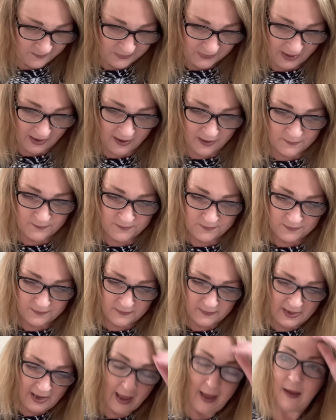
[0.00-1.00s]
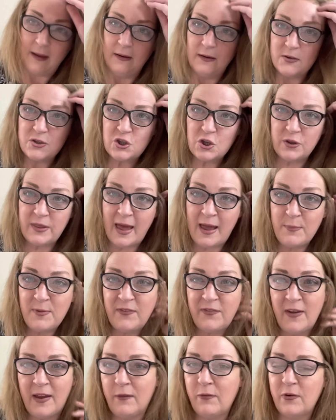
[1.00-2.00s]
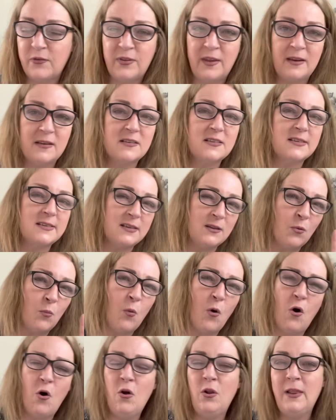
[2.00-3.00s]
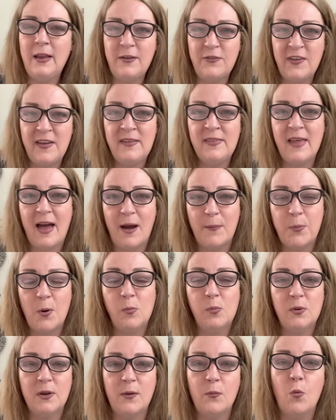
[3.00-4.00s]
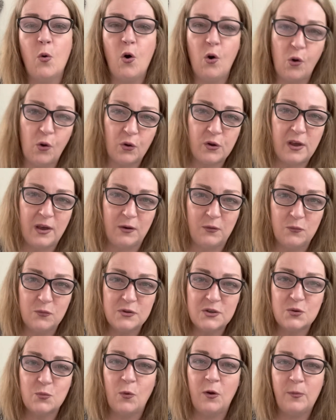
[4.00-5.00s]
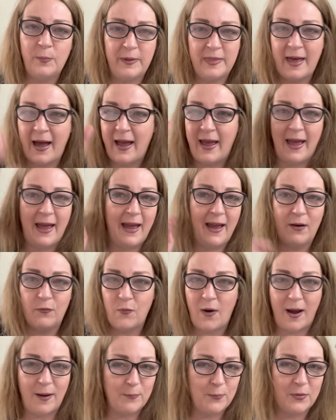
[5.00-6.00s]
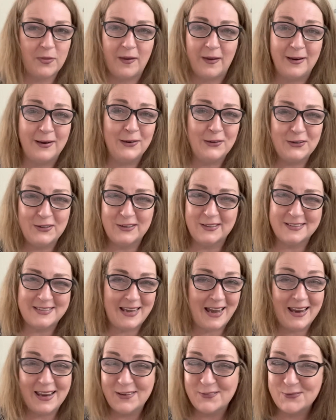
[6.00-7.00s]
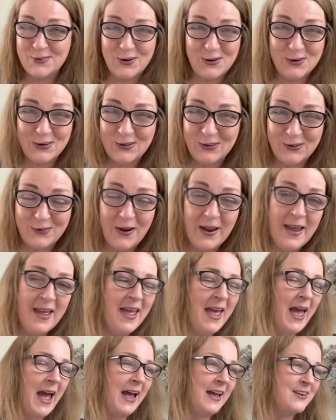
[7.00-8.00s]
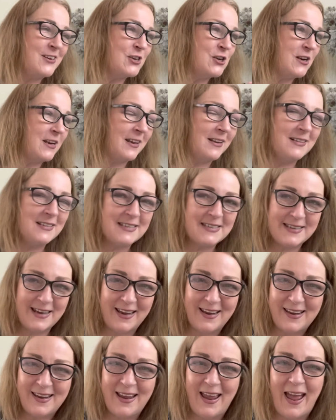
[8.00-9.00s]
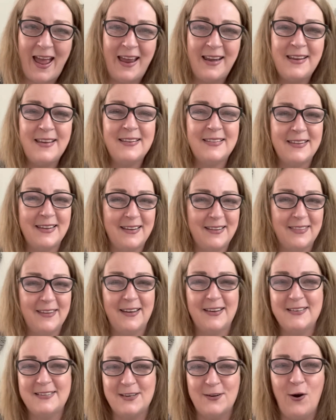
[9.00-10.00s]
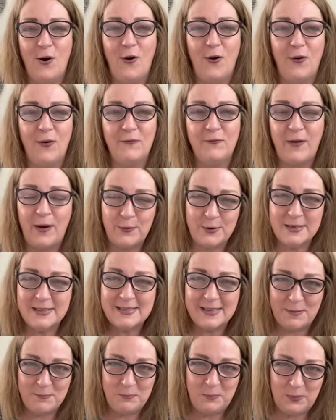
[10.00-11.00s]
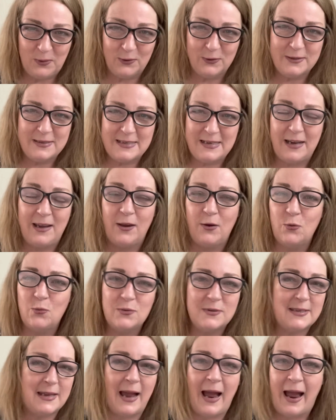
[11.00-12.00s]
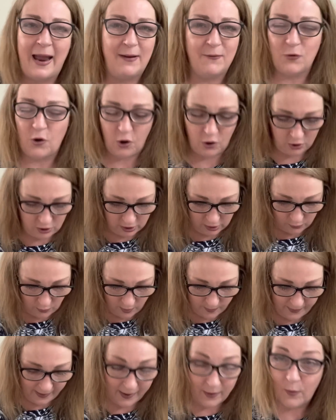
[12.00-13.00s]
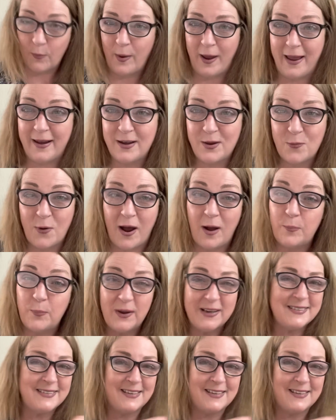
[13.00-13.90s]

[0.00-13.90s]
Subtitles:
Yeah, so they're my favourite things. The only thing that I probably won't use will be that hair wrap thing, because I have no clue. As you can see, anything that is not very simple to use, I haven't got a clue about. But anyway, I'll pass